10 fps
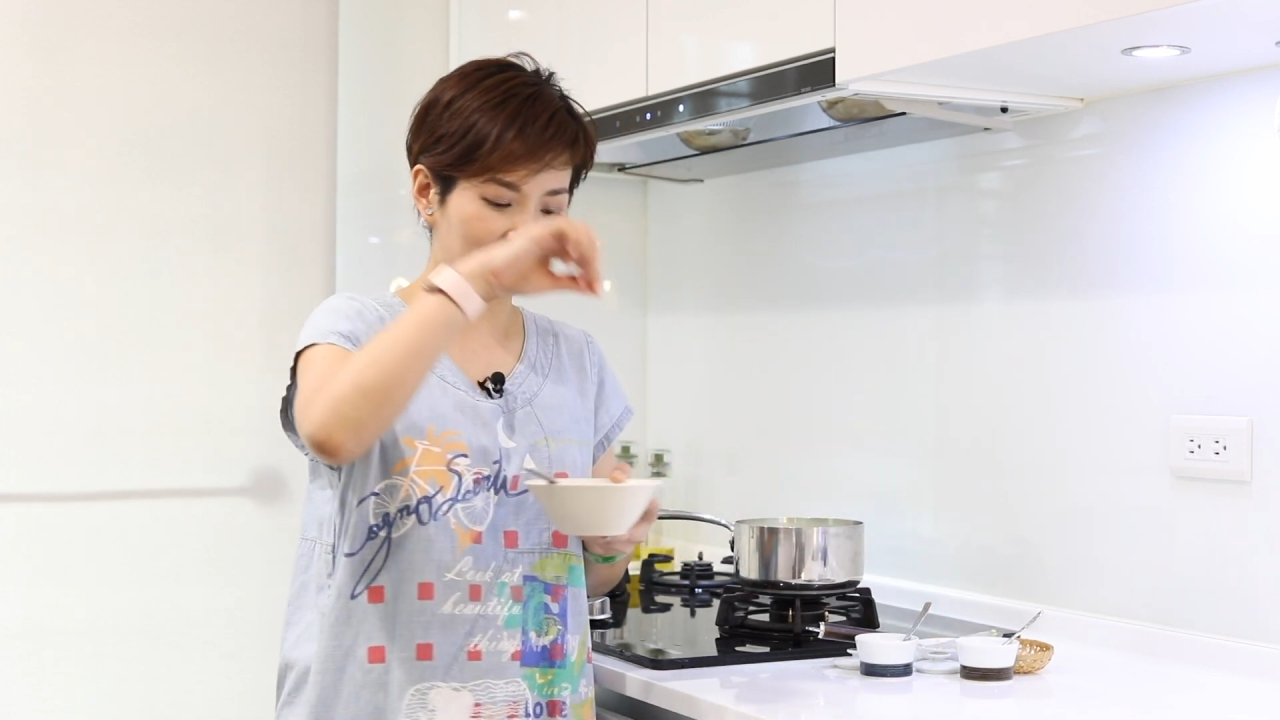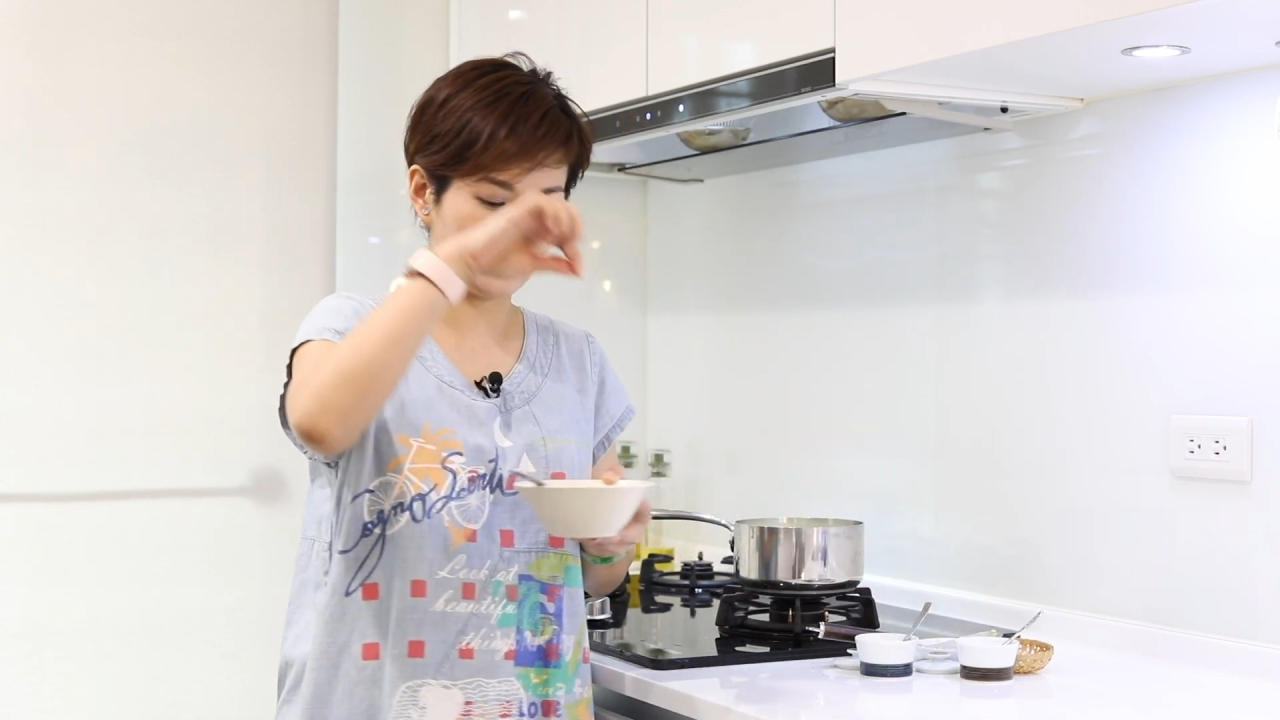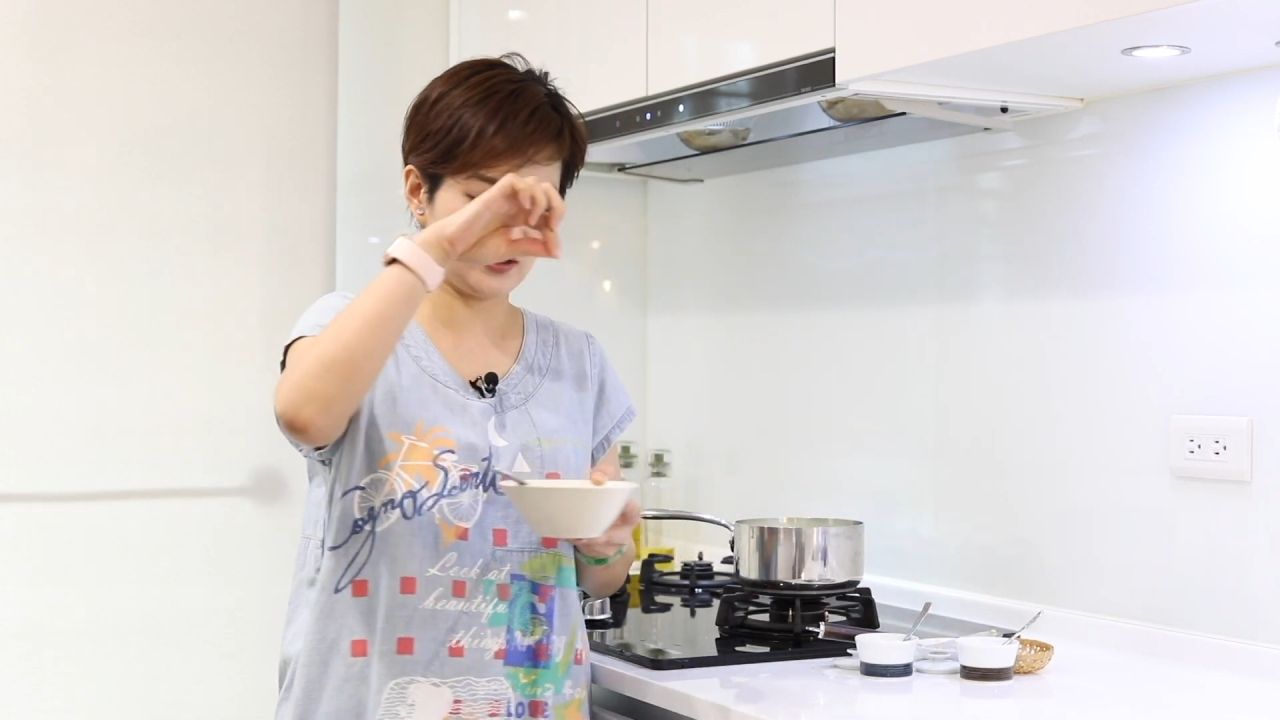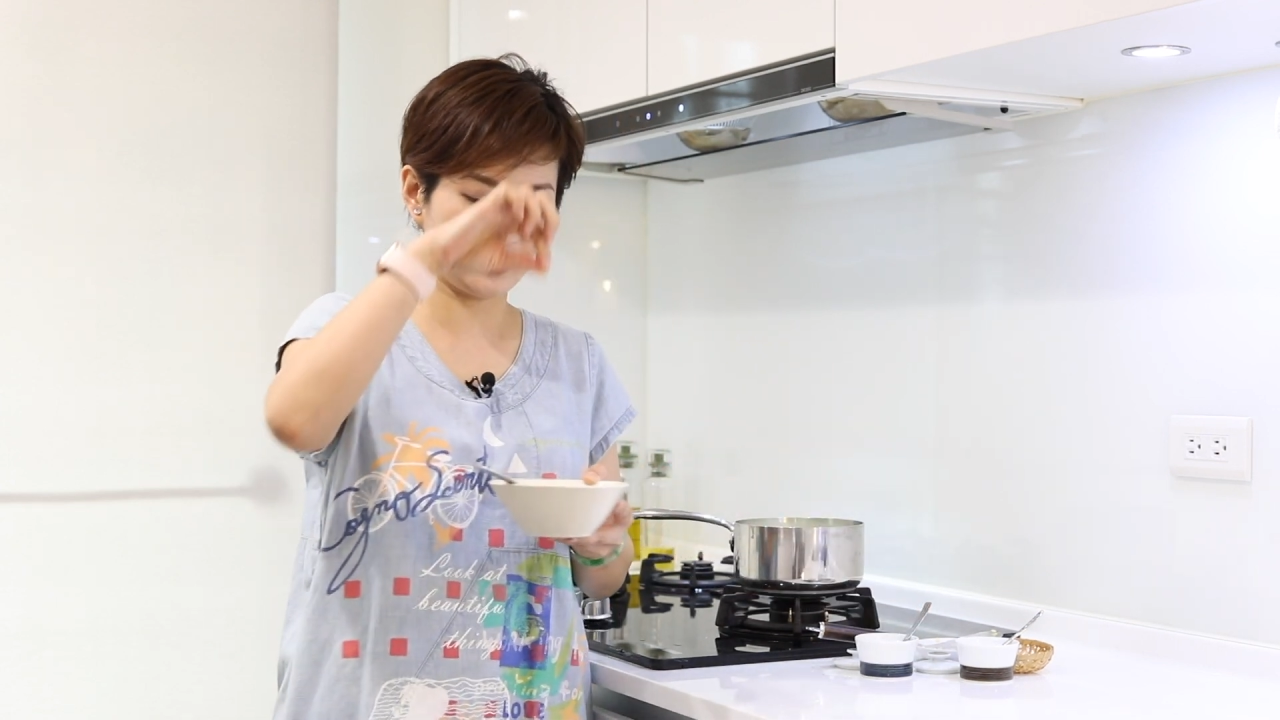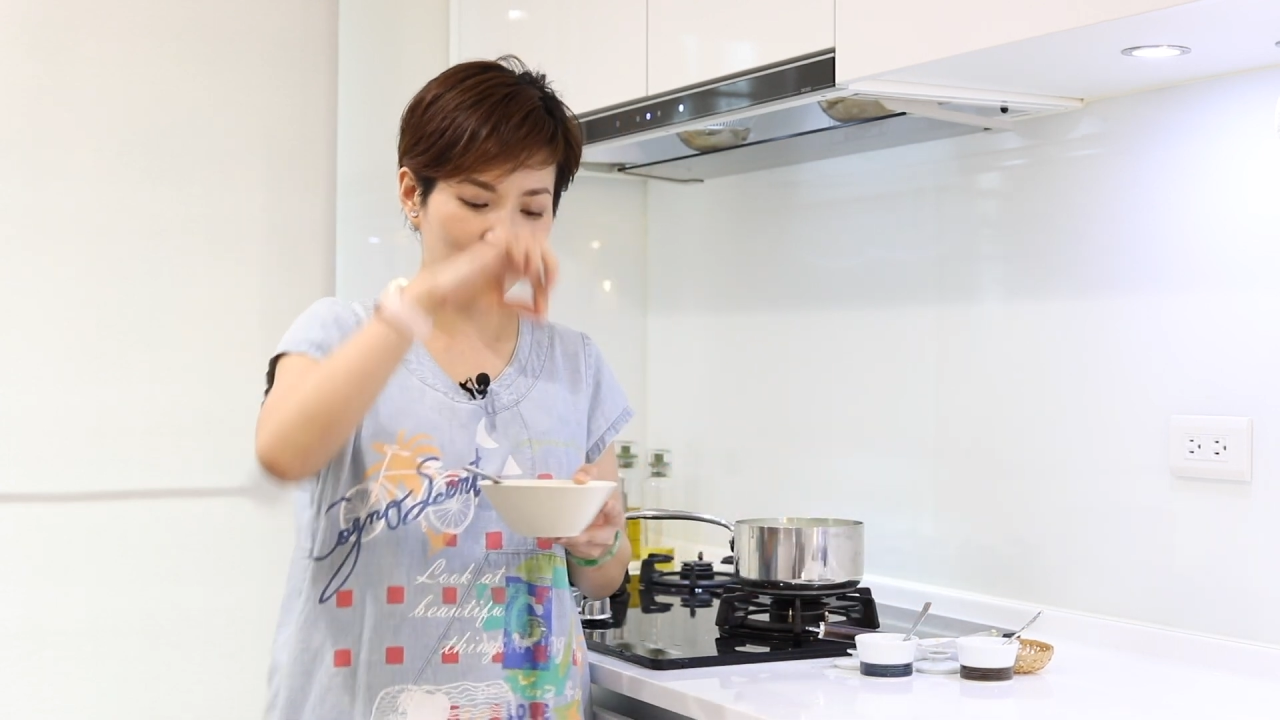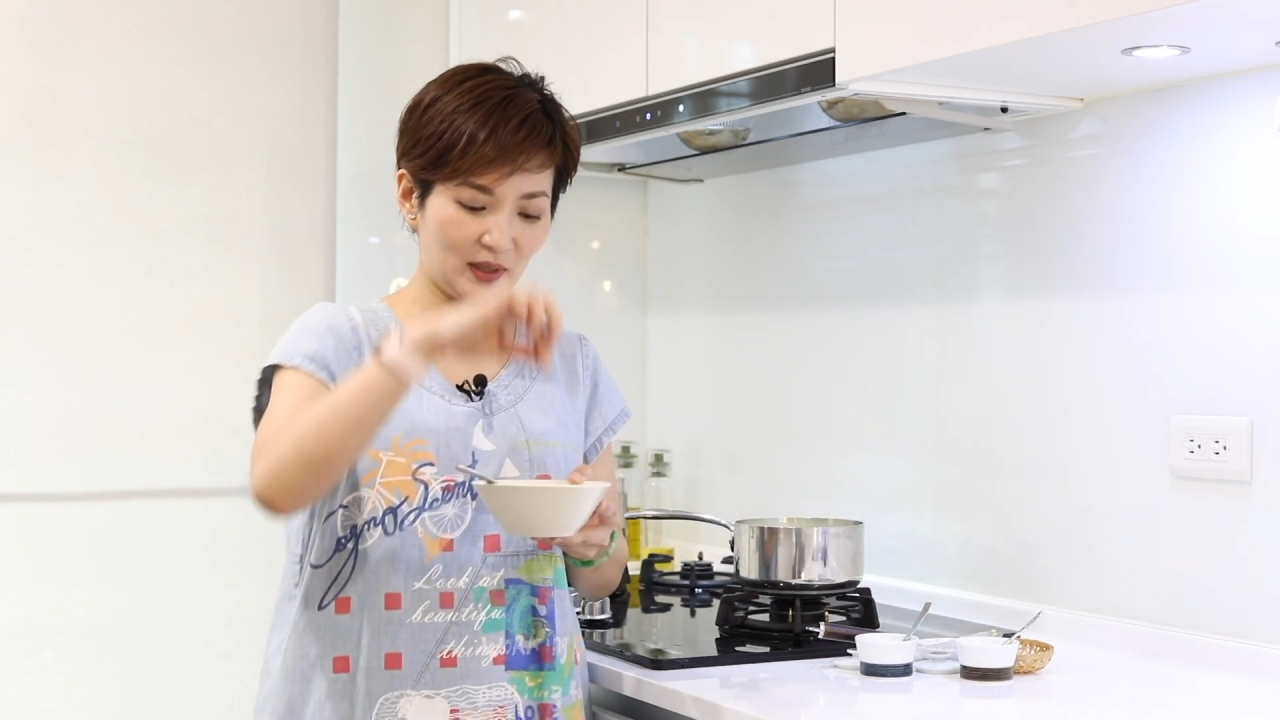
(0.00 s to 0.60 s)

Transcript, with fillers: little